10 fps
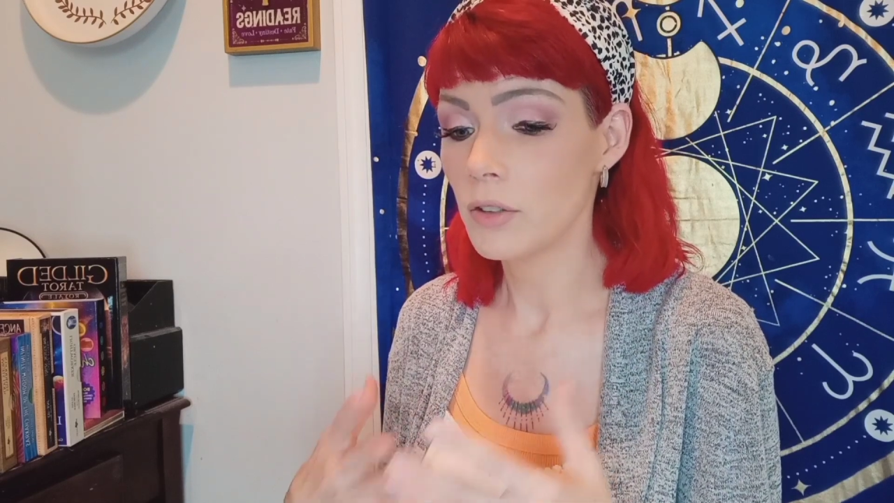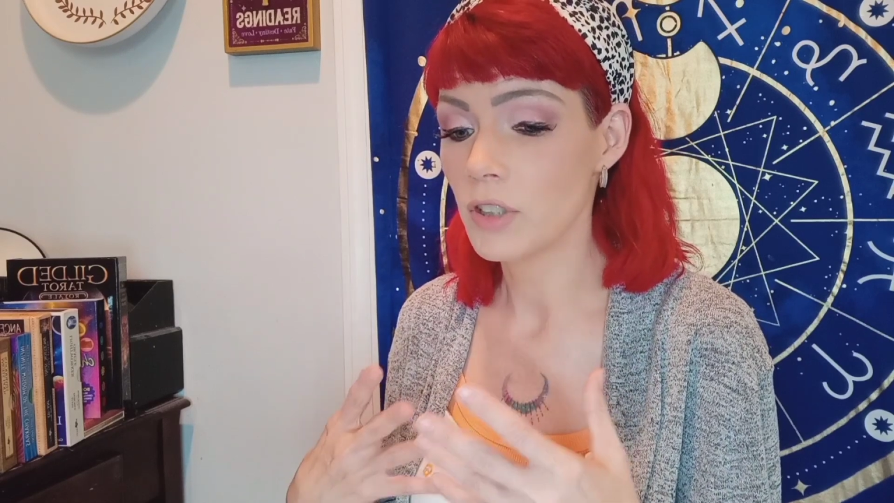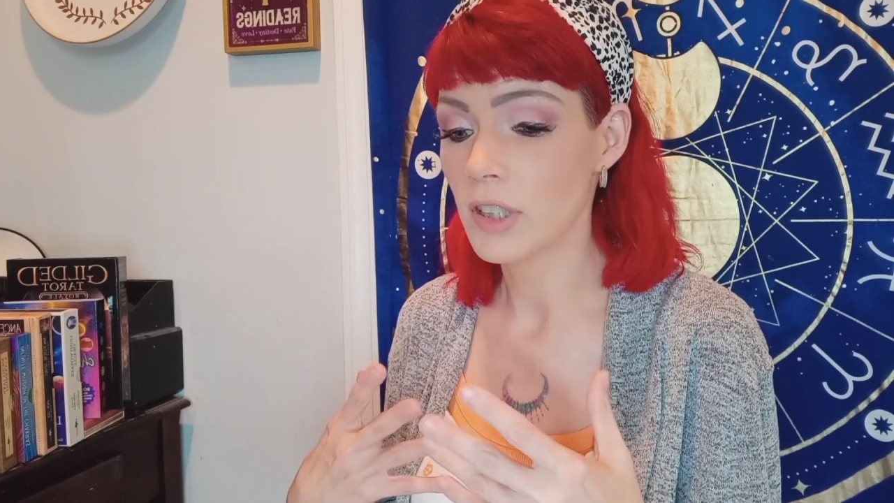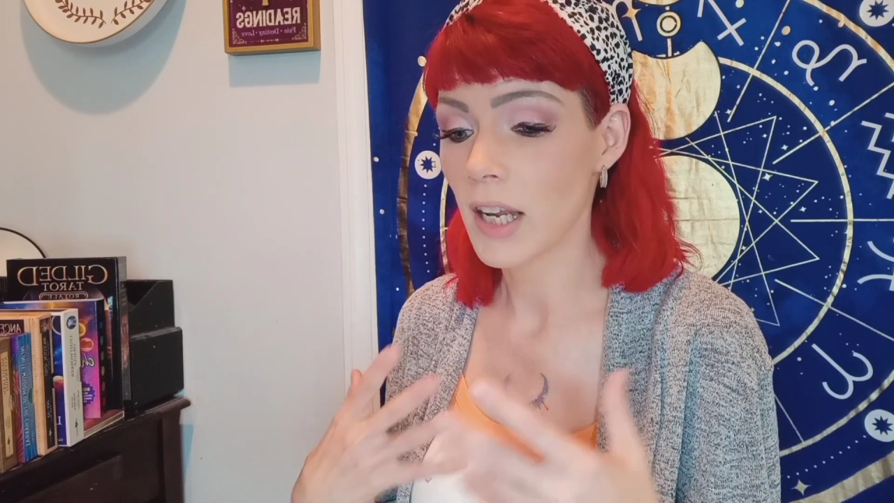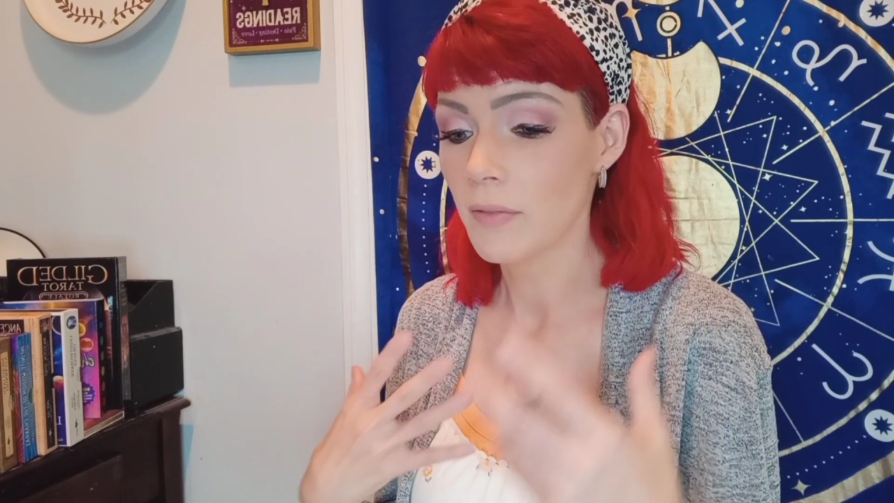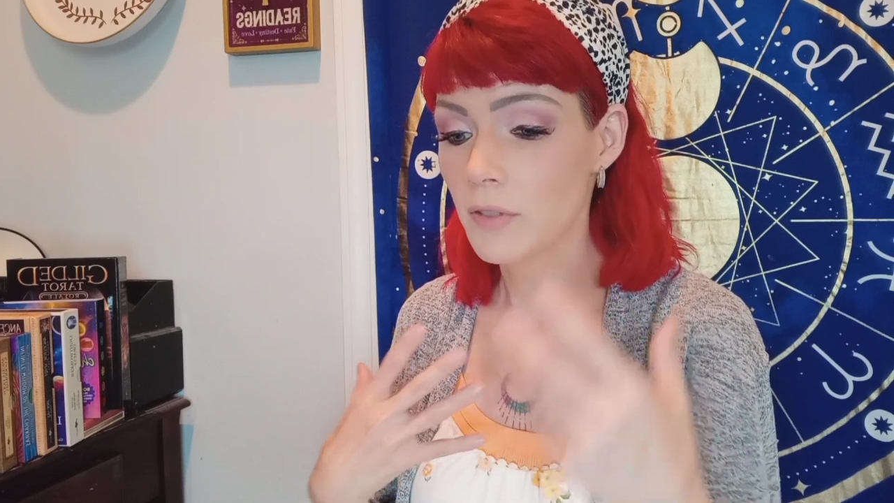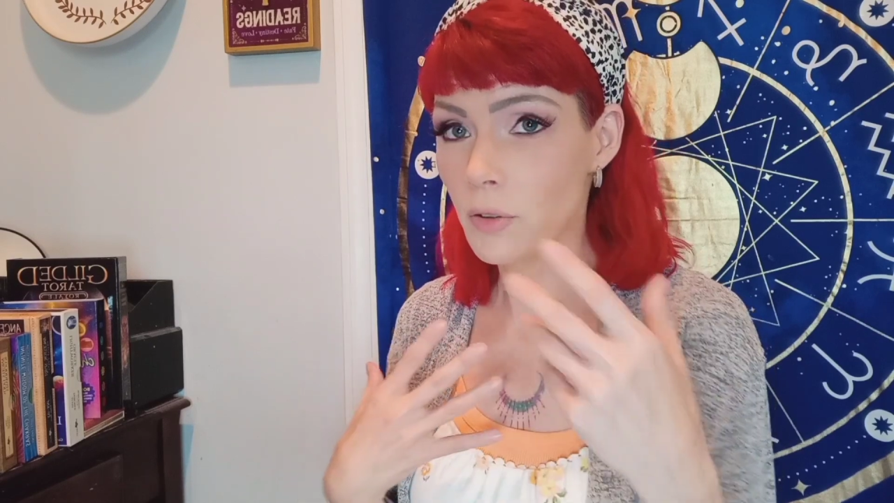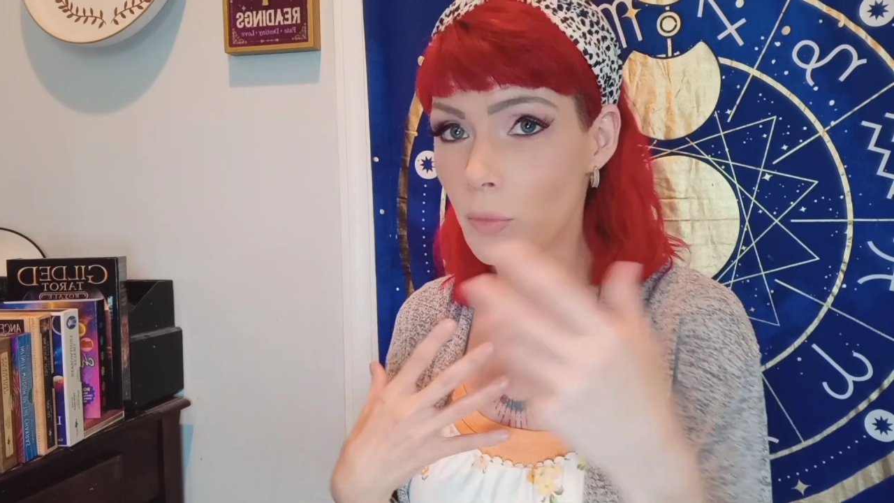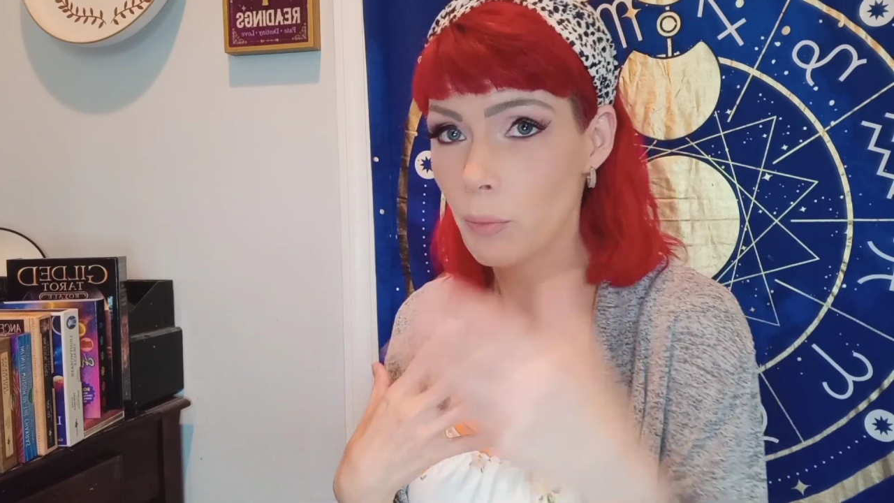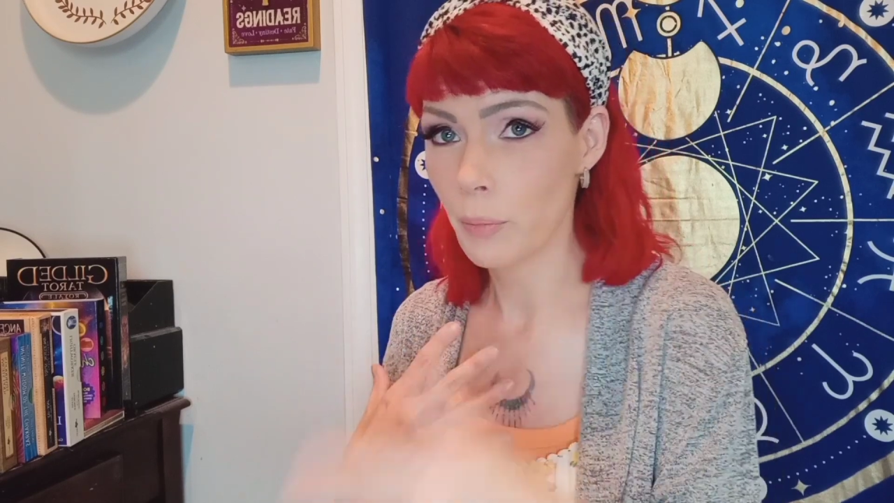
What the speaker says: just have to